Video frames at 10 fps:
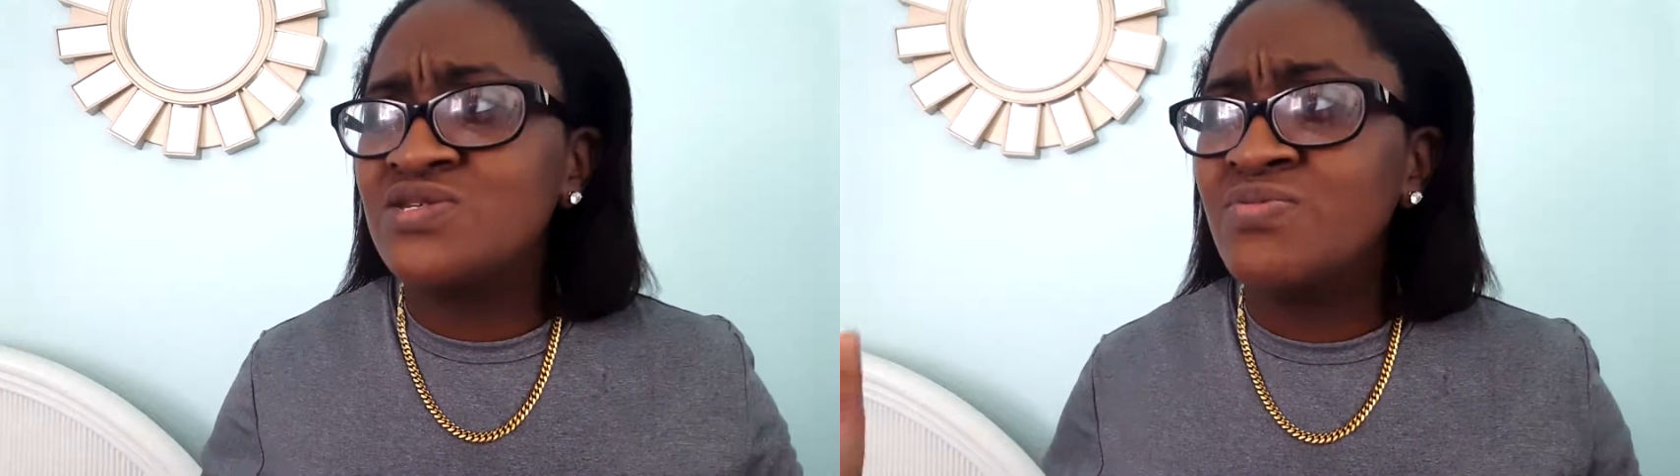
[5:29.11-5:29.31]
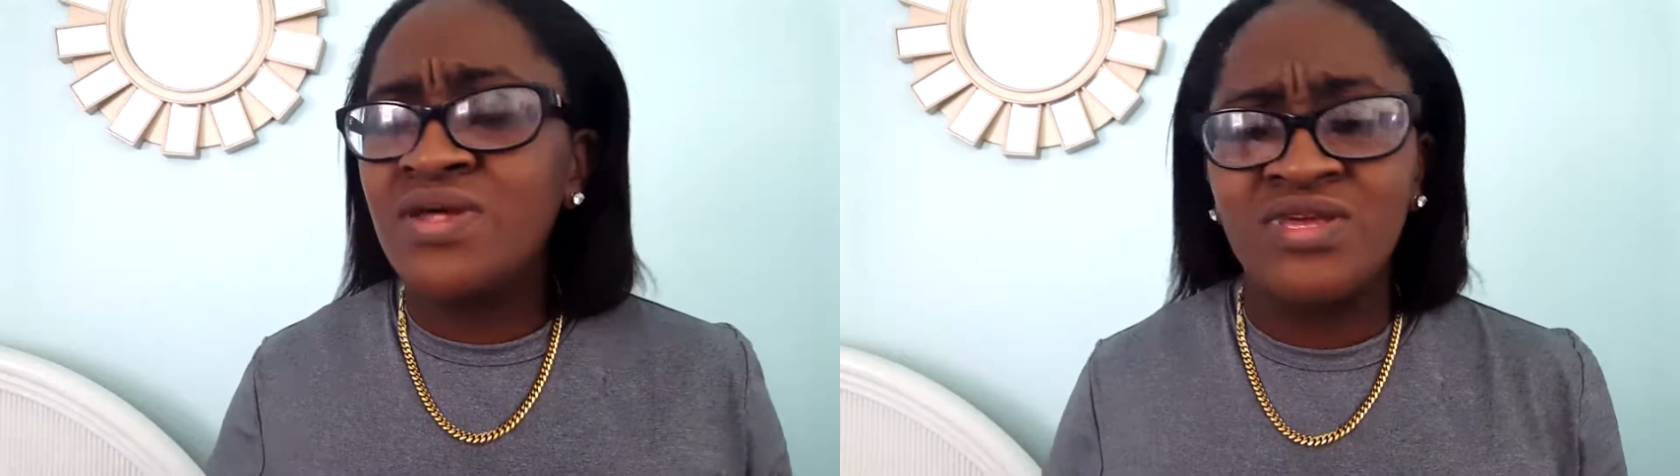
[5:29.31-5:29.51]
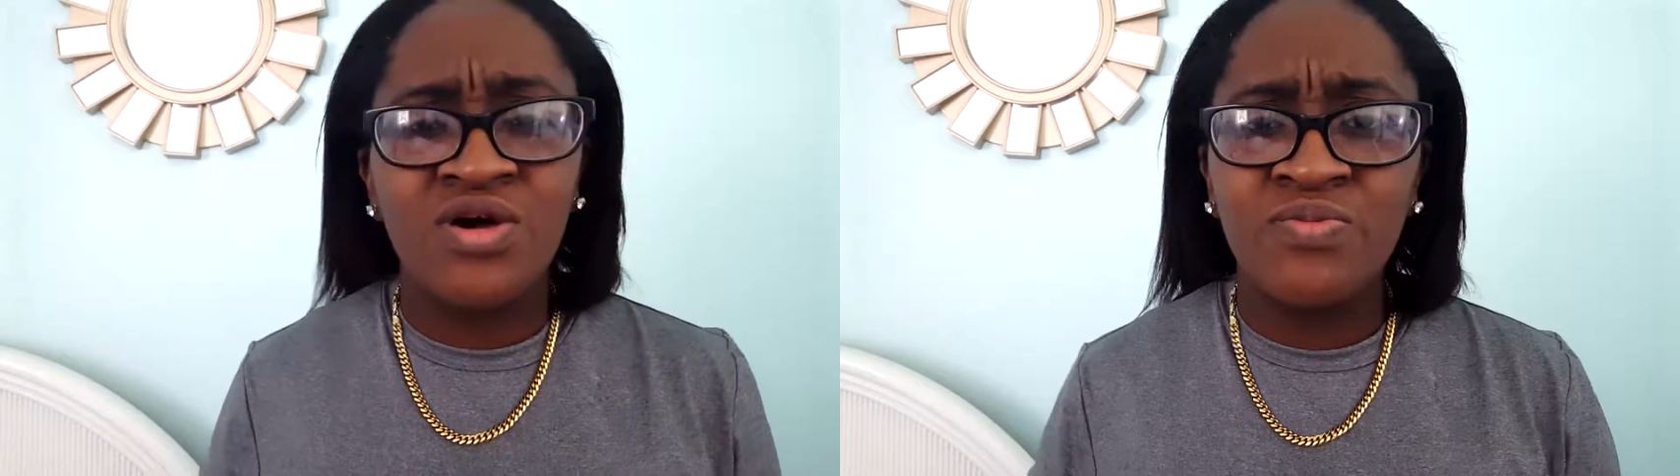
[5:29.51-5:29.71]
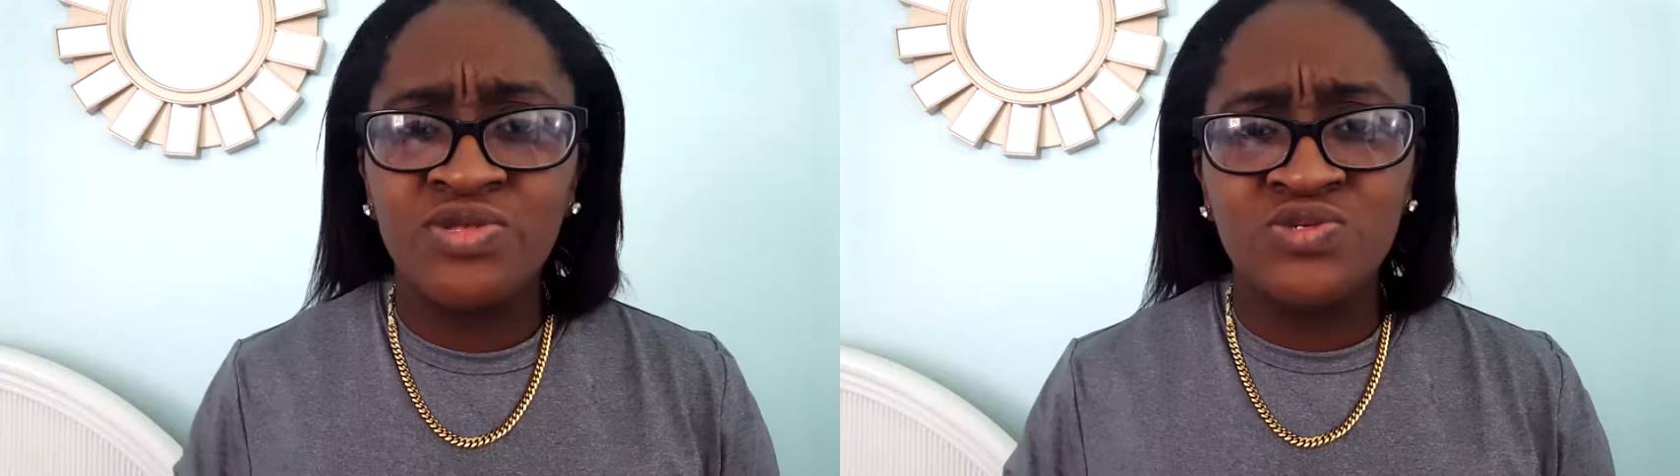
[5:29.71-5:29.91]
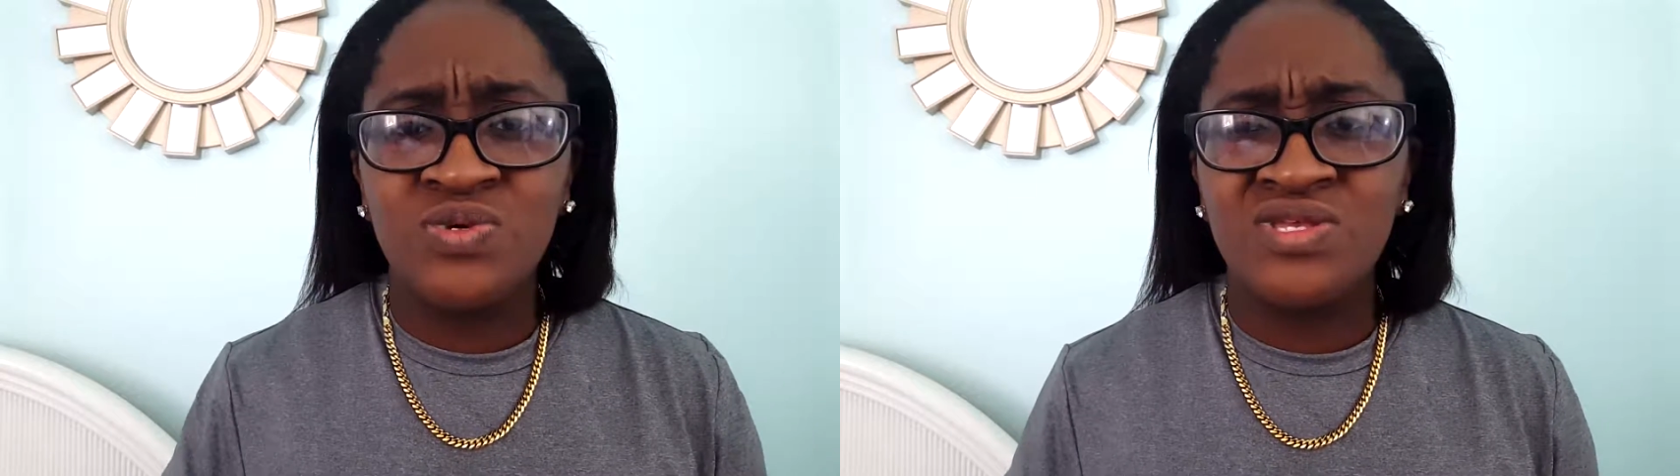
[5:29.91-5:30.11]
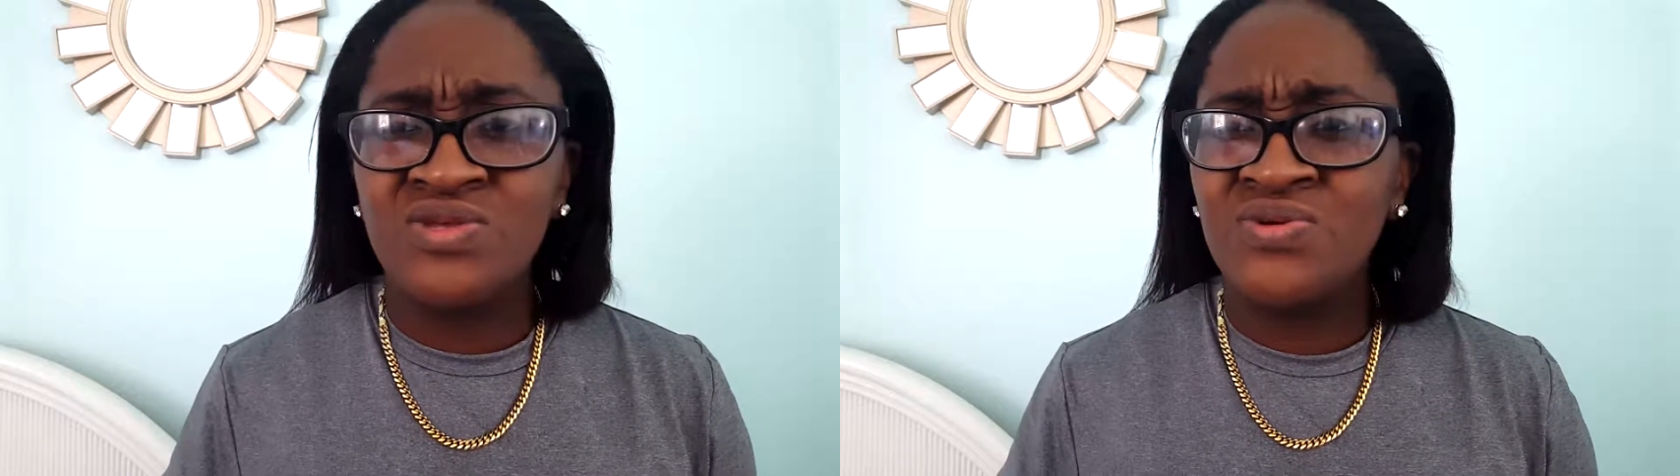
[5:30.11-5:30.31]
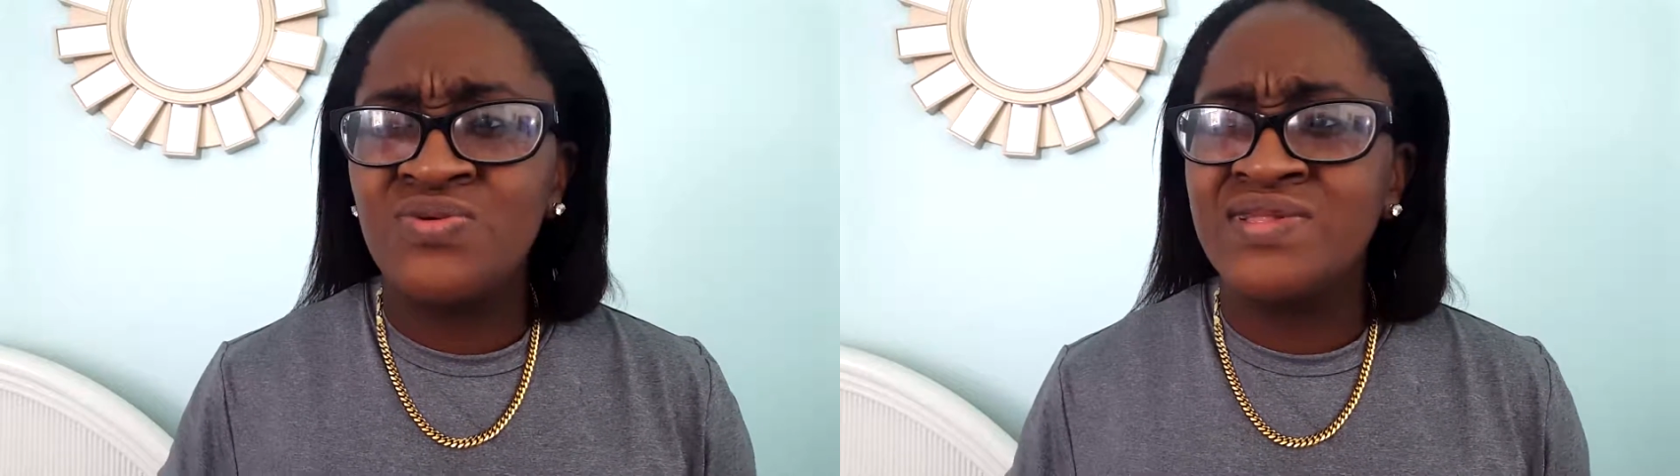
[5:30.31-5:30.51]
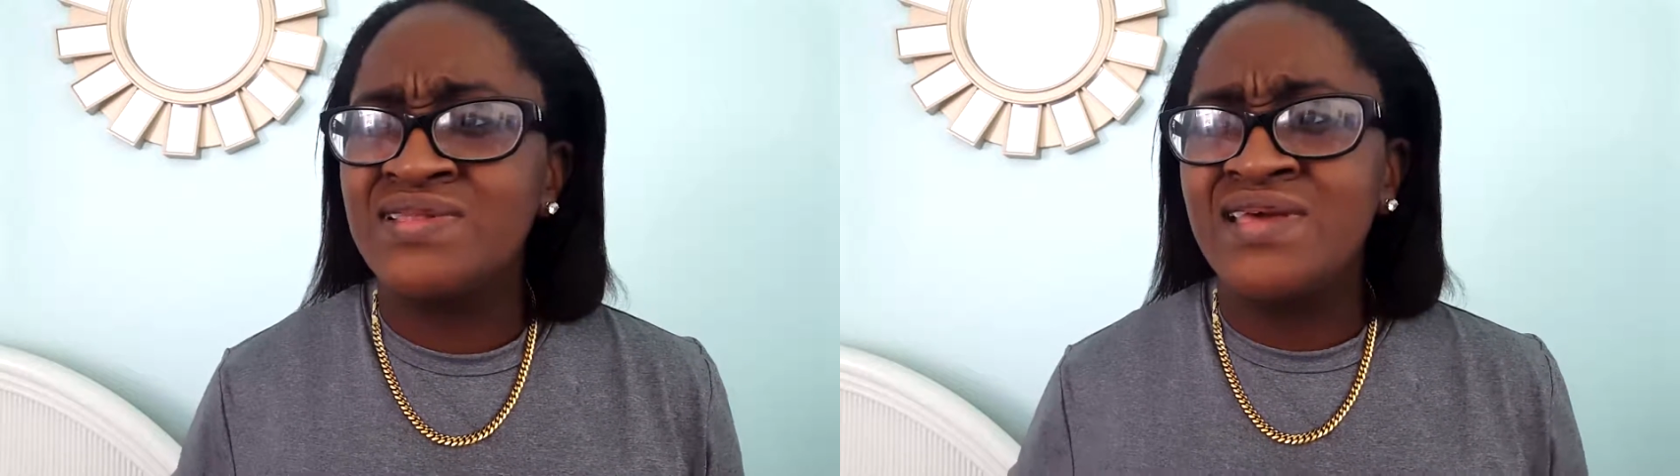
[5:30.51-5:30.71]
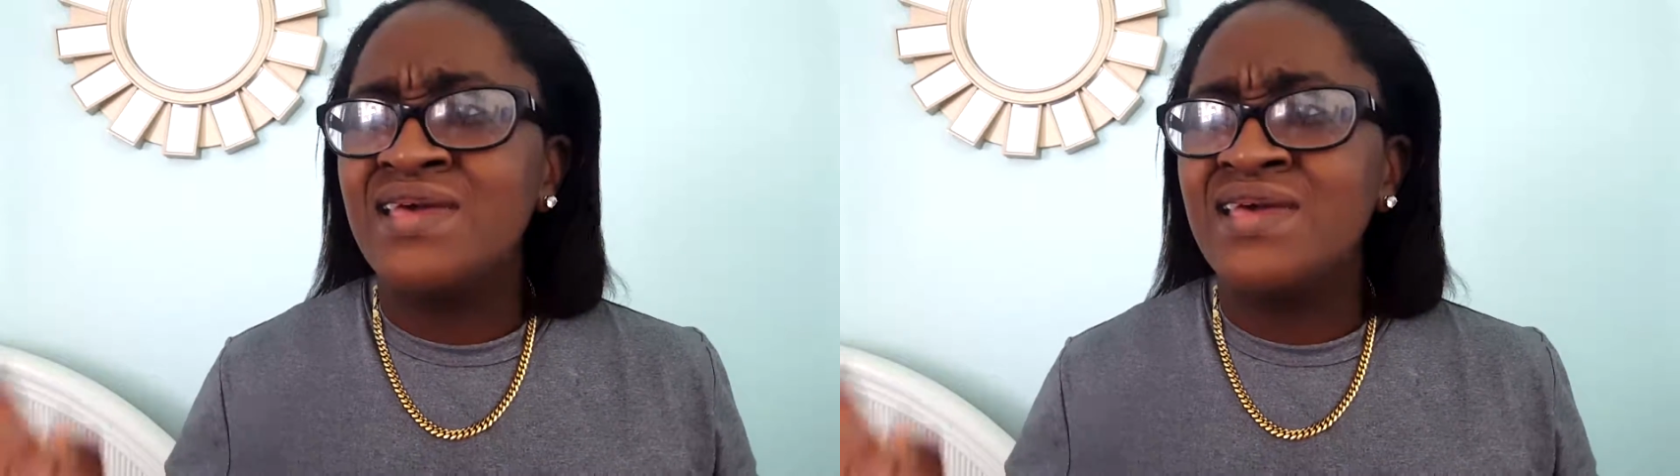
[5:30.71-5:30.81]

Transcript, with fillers: somebody come between you and